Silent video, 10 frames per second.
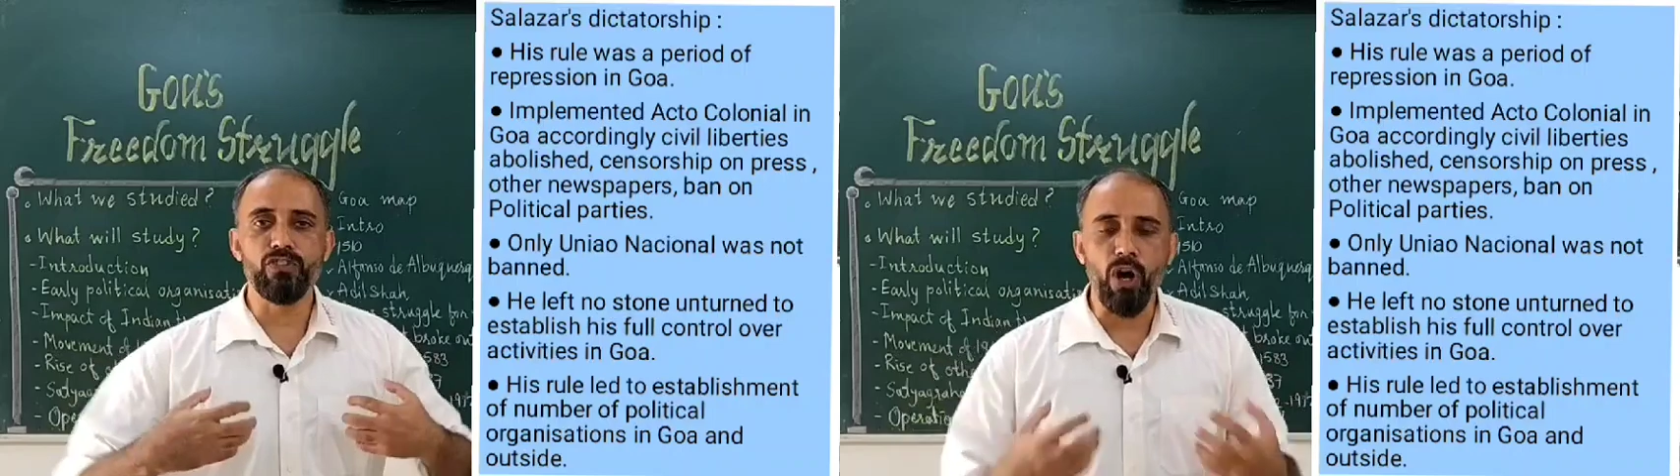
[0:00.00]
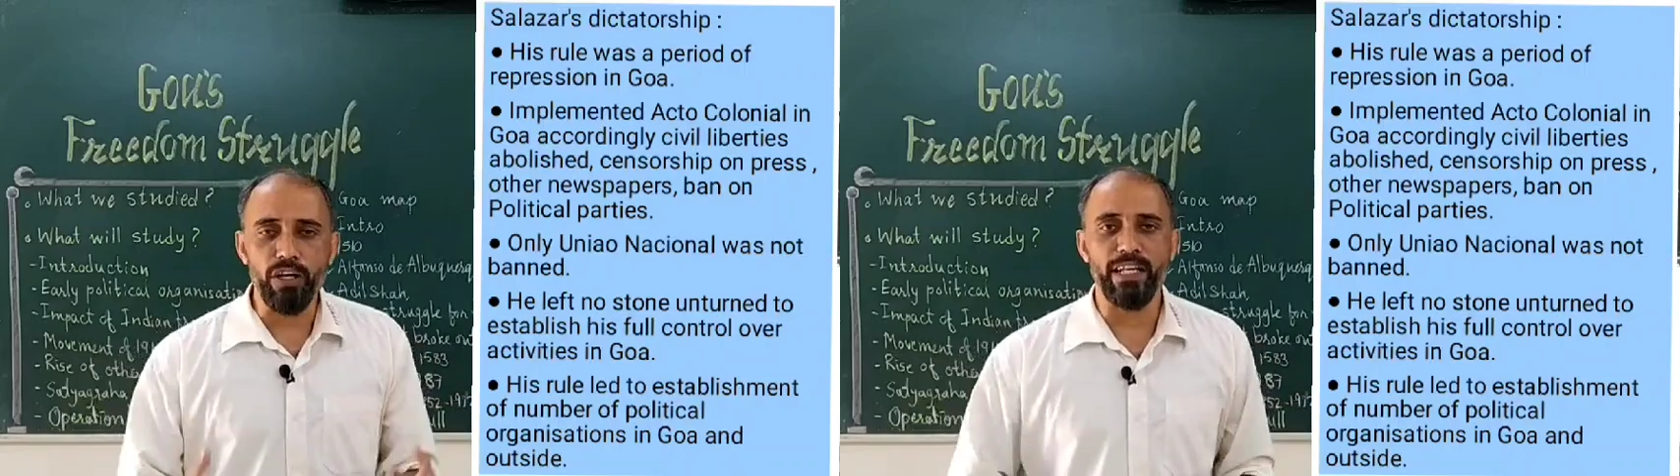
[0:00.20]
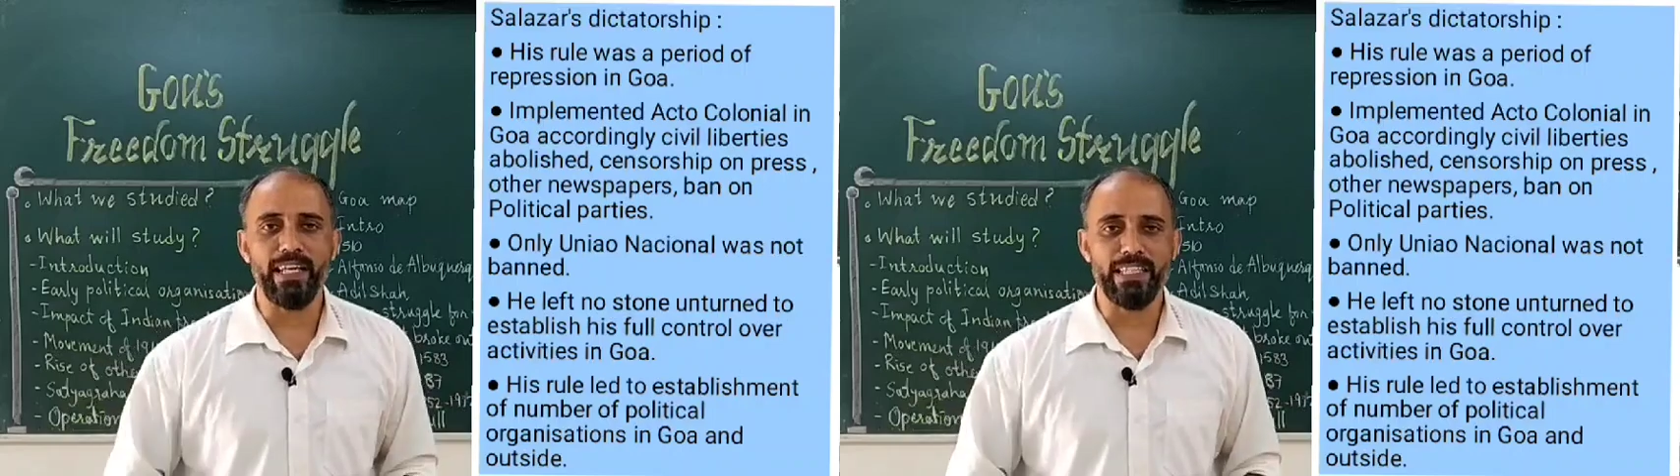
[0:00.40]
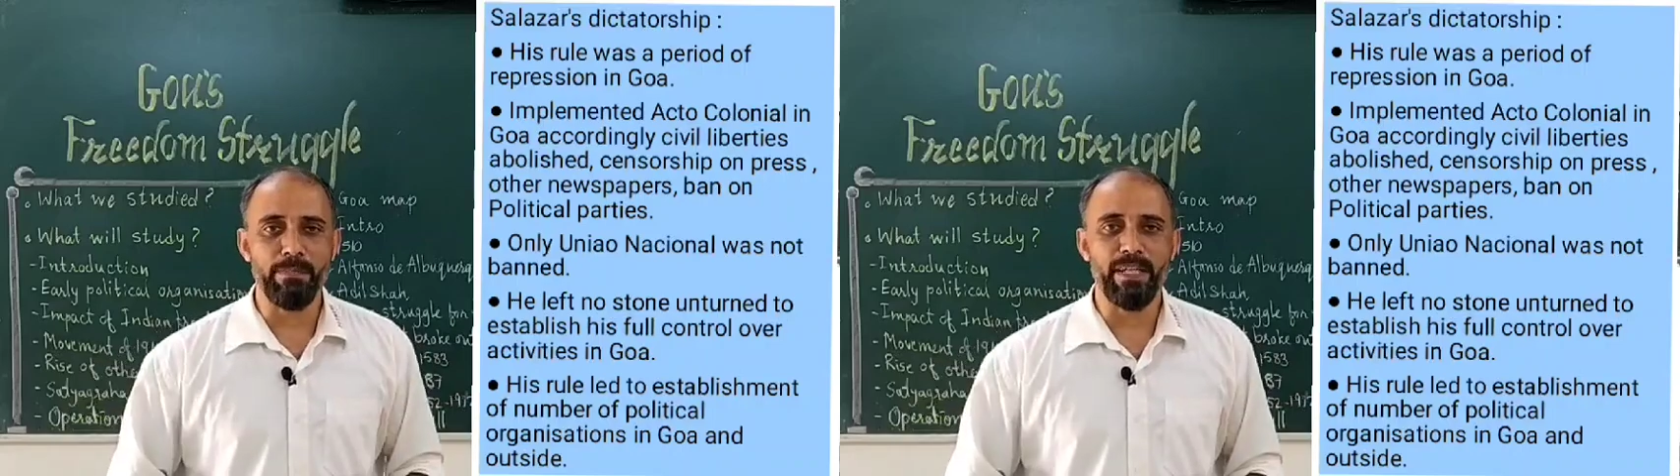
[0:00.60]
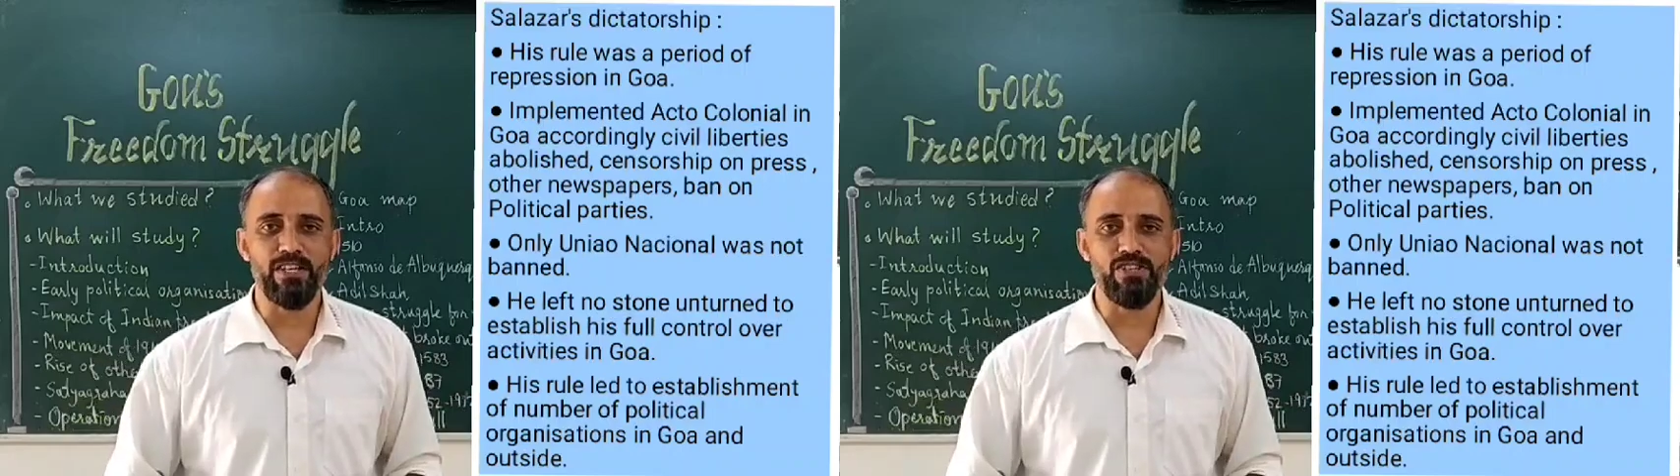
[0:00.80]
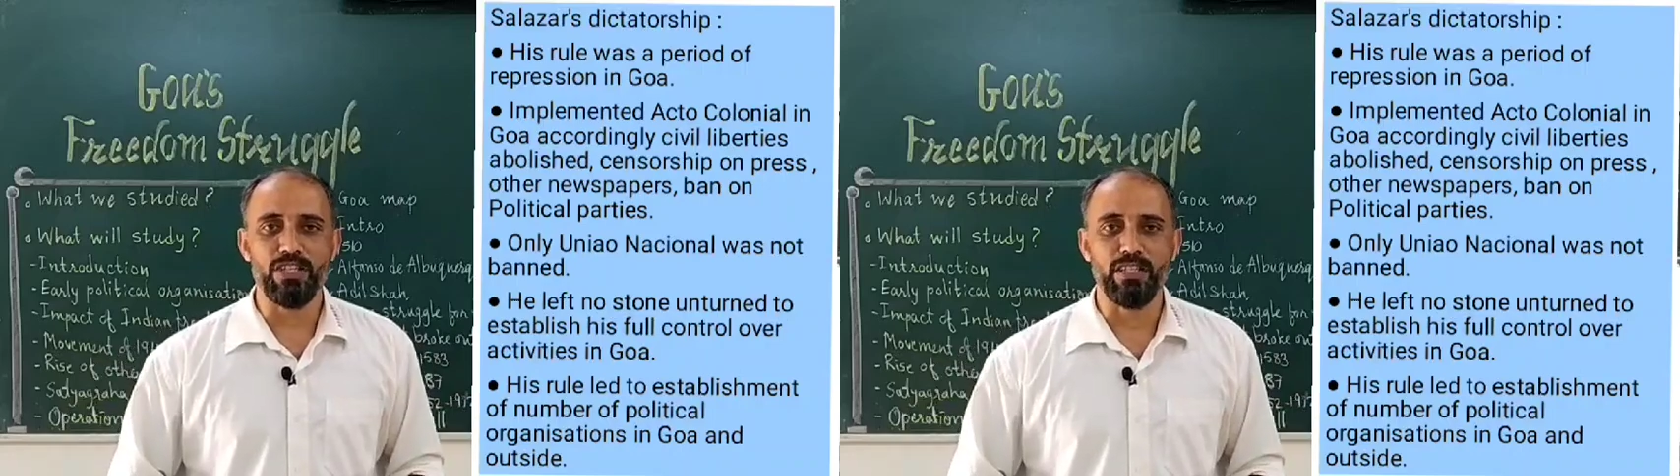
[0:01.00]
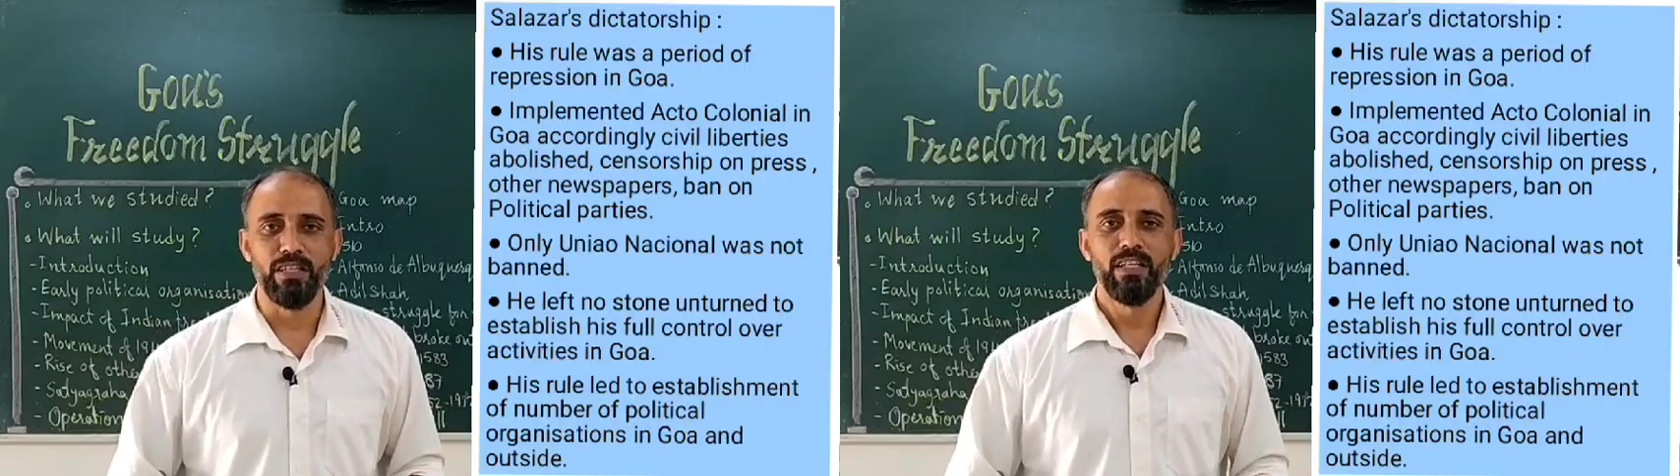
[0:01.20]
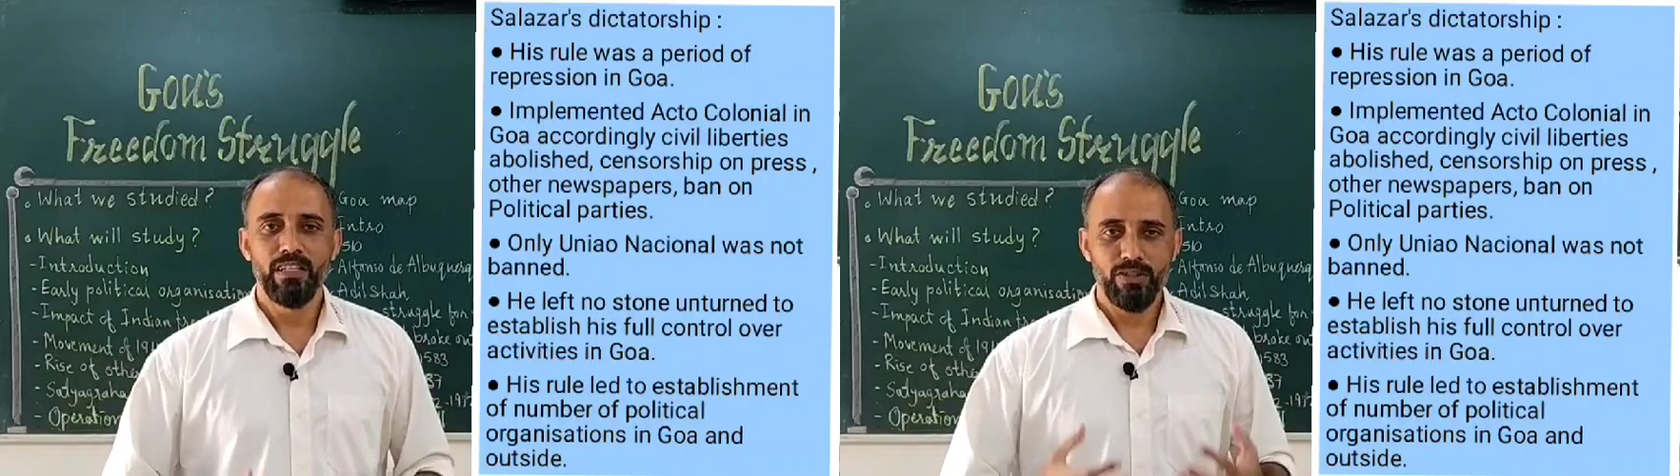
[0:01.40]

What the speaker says: thought and expression.